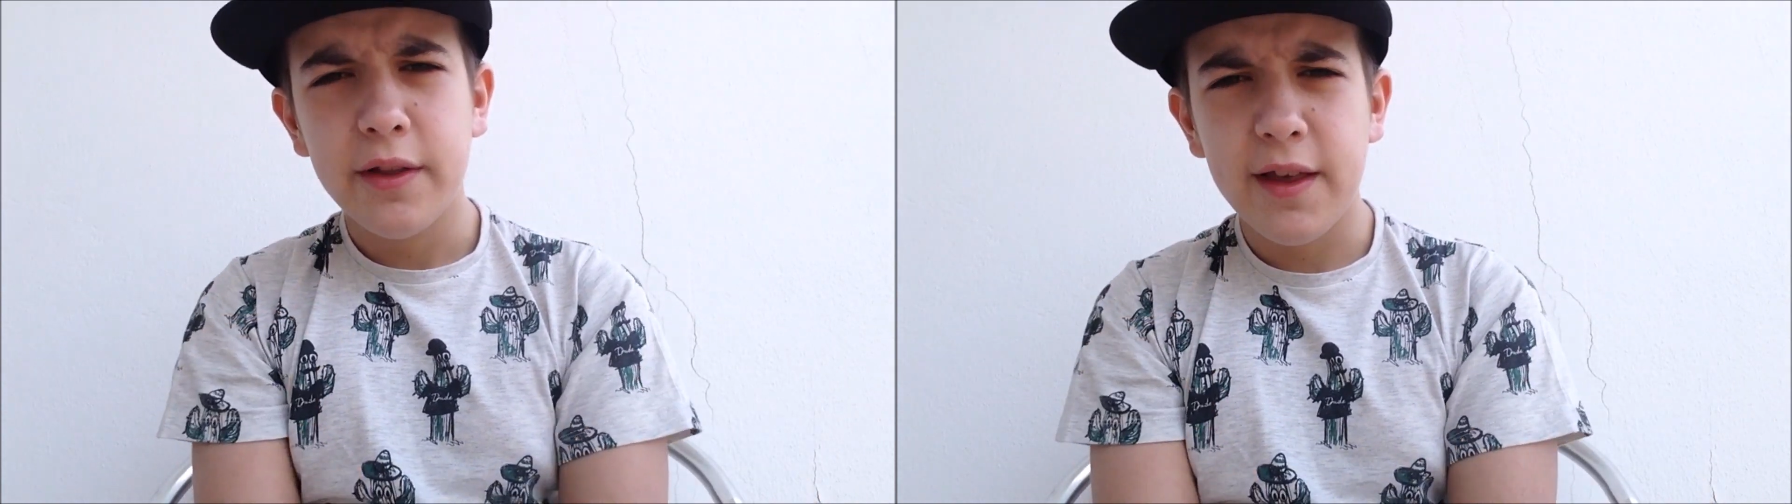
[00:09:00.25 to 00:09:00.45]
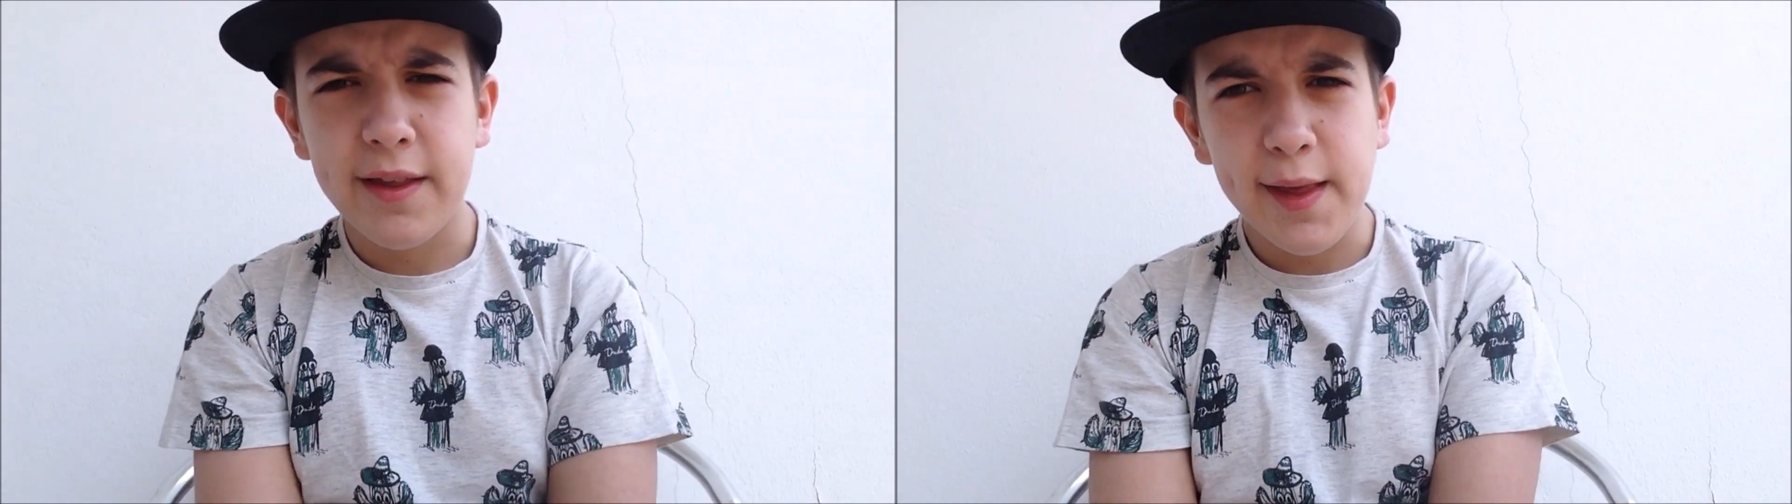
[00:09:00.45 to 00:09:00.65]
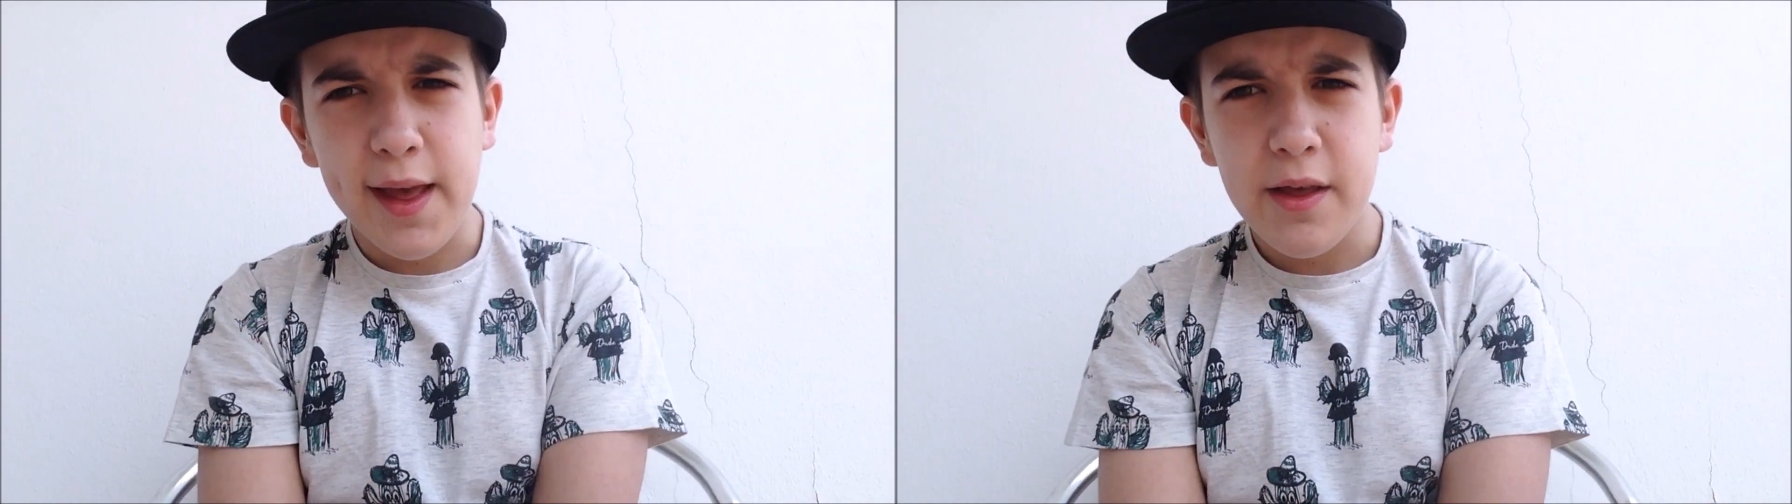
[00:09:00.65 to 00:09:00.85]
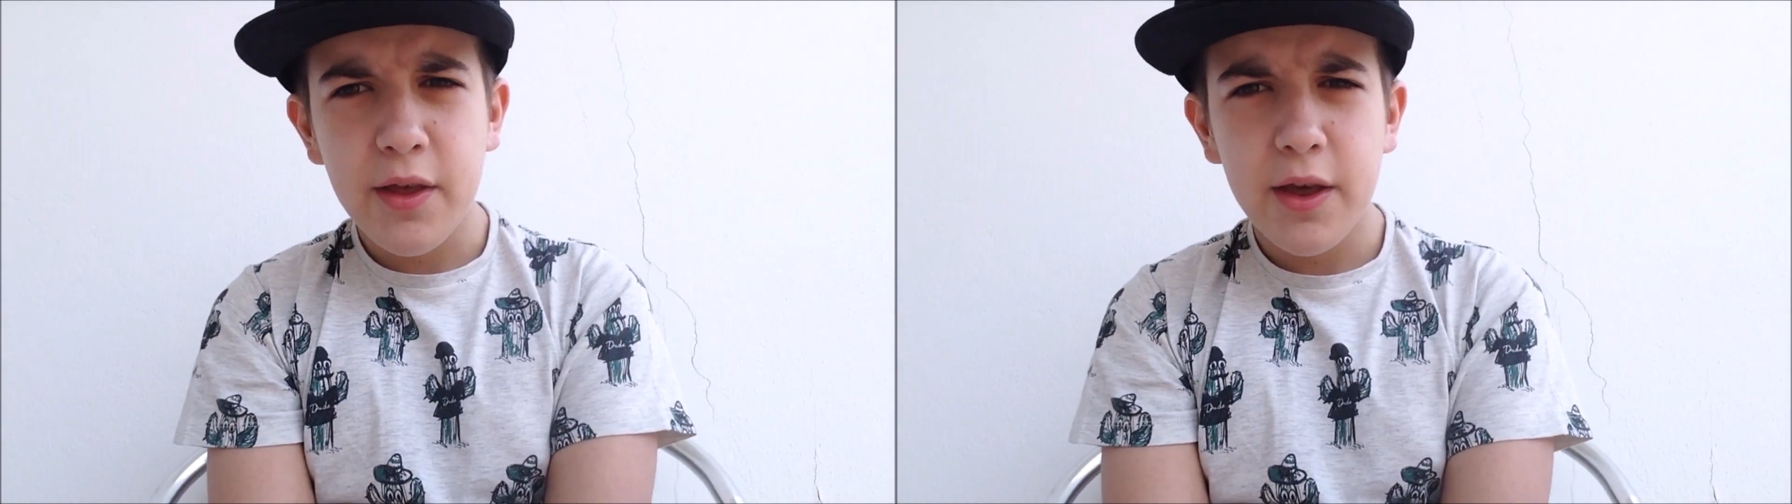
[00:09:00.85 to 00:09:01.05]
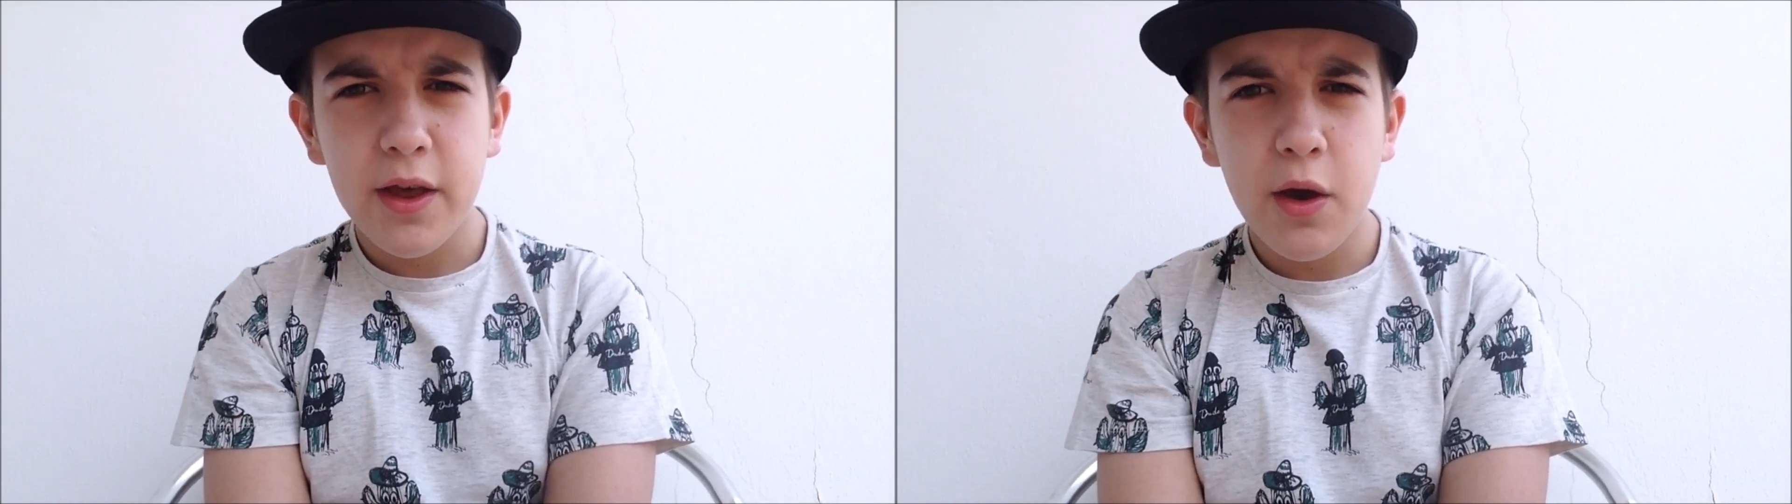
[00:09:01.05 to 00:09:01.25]
to say
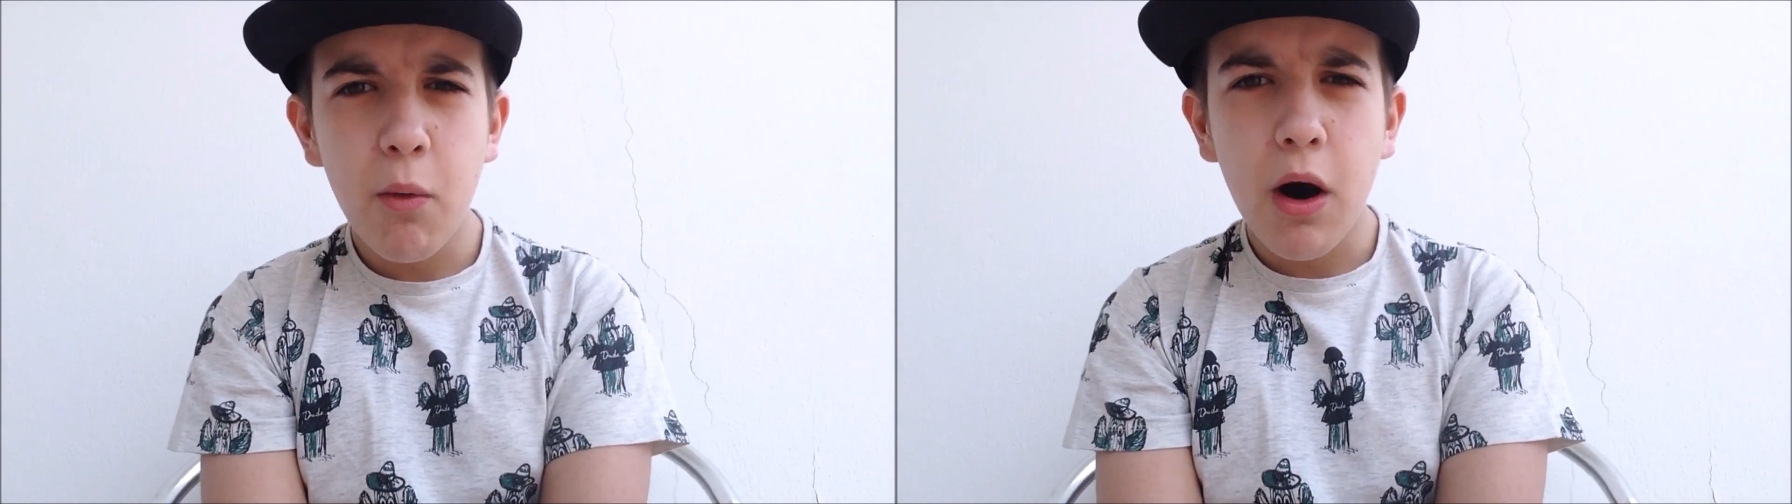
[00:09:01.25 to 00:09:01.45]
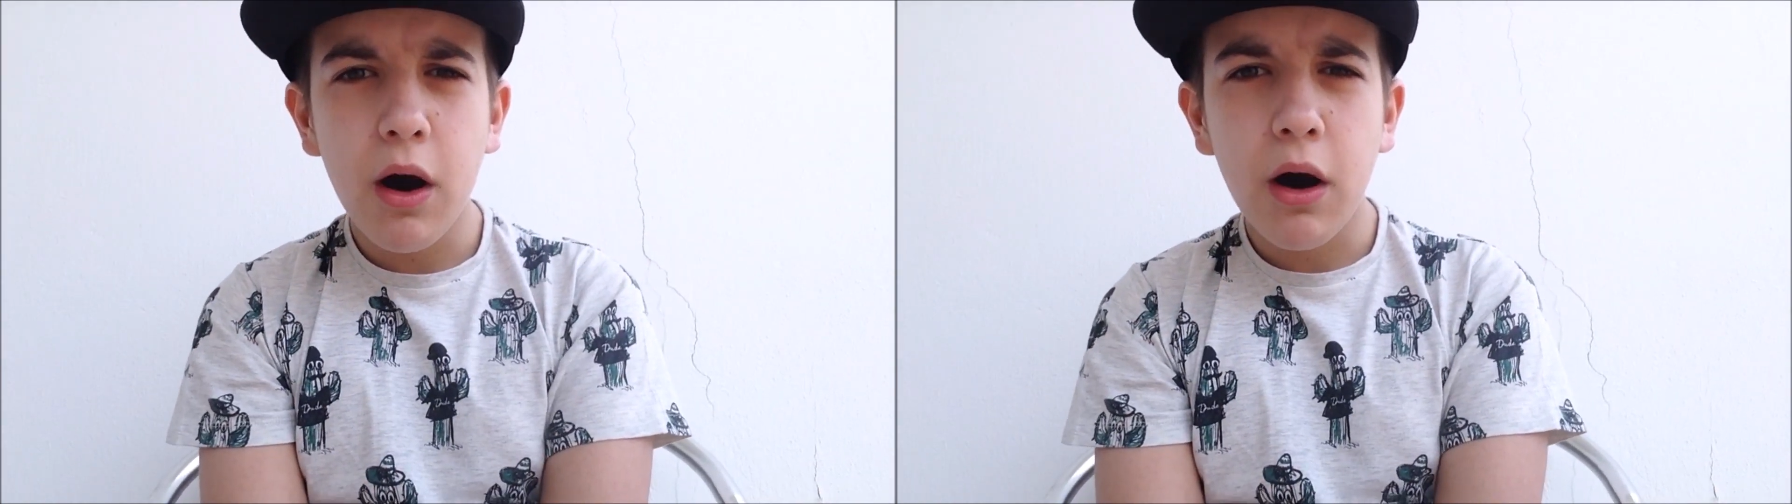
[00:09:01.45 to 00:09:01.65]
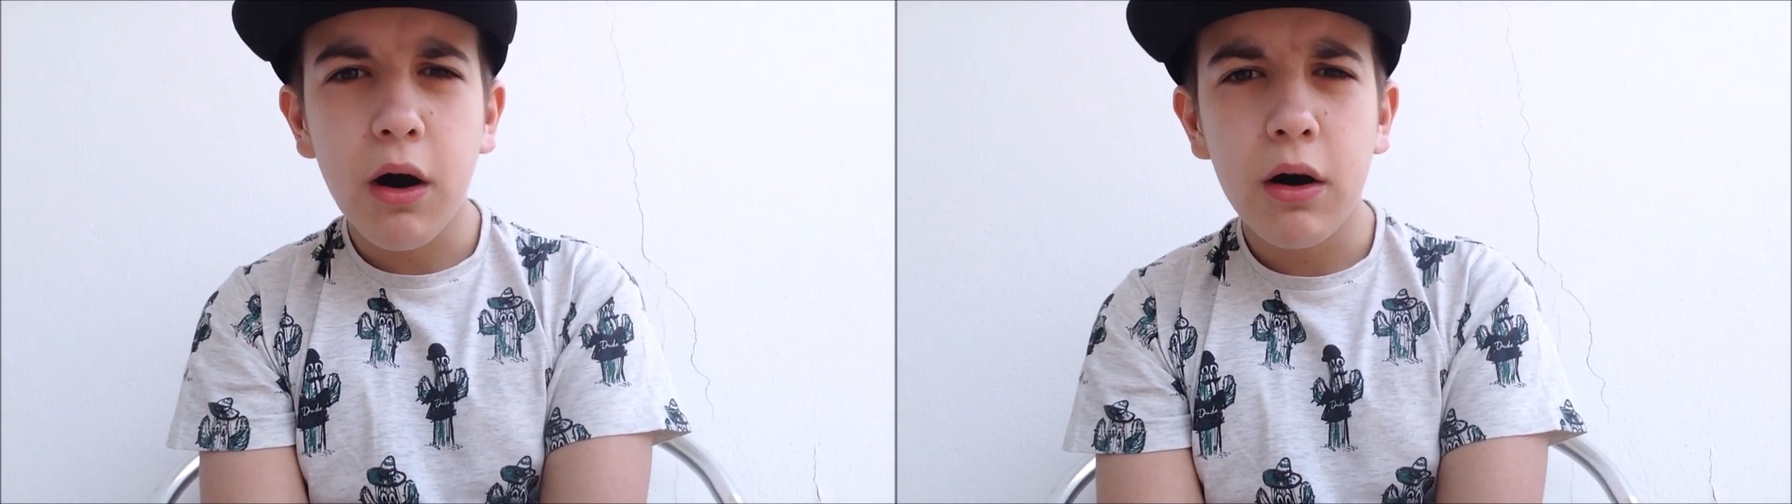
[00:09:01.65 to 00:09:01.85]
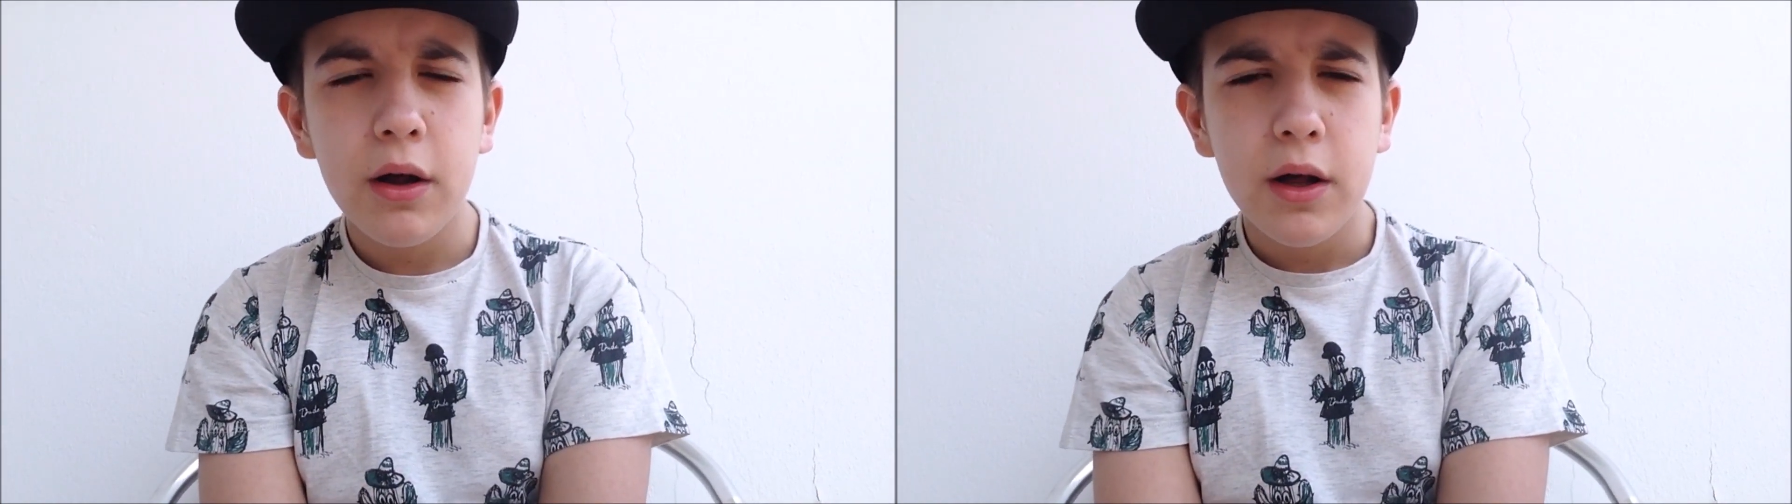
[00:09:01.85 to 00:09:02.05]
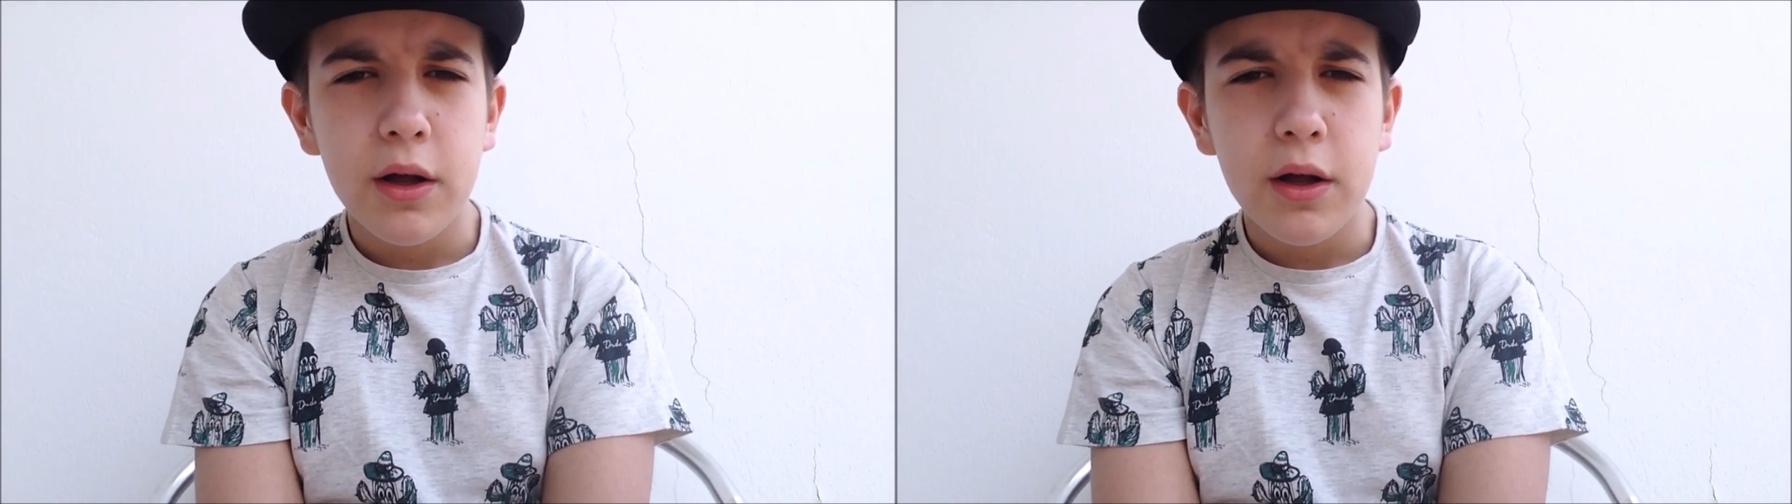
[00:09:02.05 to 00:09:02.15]
that you are